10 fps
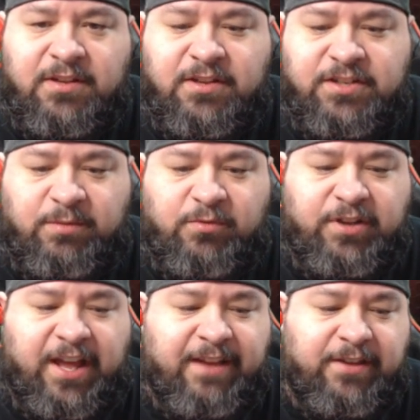
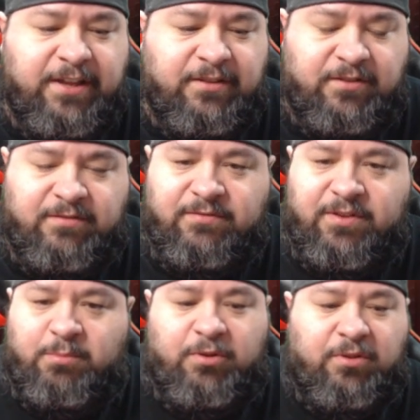Someone having
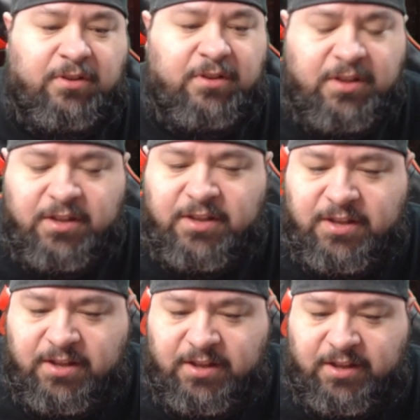double...
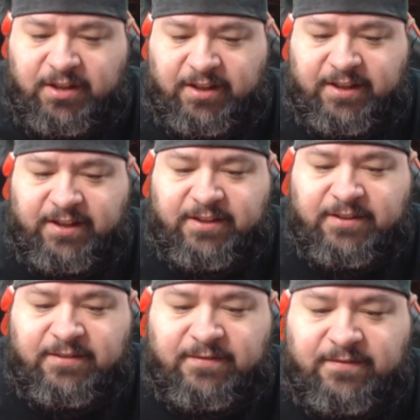Uh,
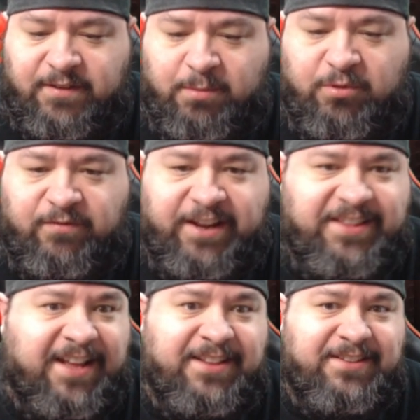double
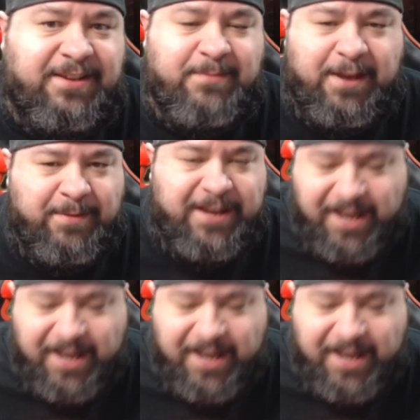vitality maybe.